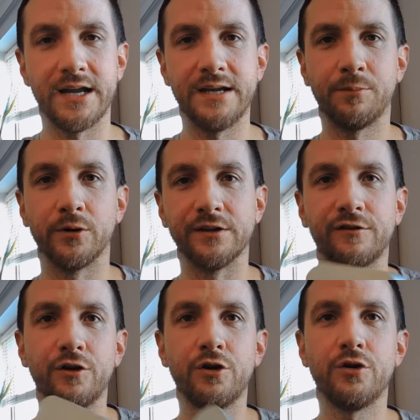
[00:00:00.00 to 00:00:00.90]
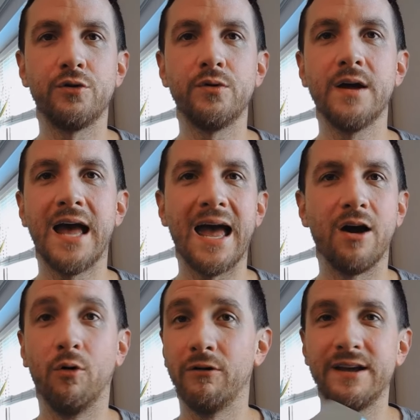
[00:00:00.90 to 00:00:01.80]
3.2,
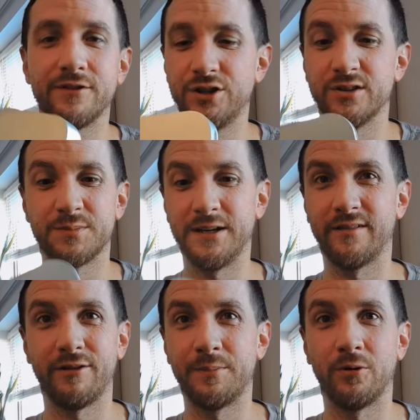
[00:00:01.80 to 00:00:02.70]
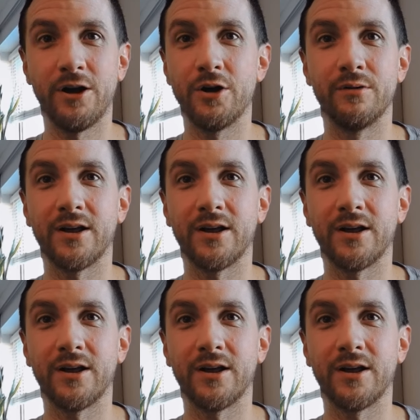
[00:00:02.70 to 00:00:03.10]
or even USB 3.0.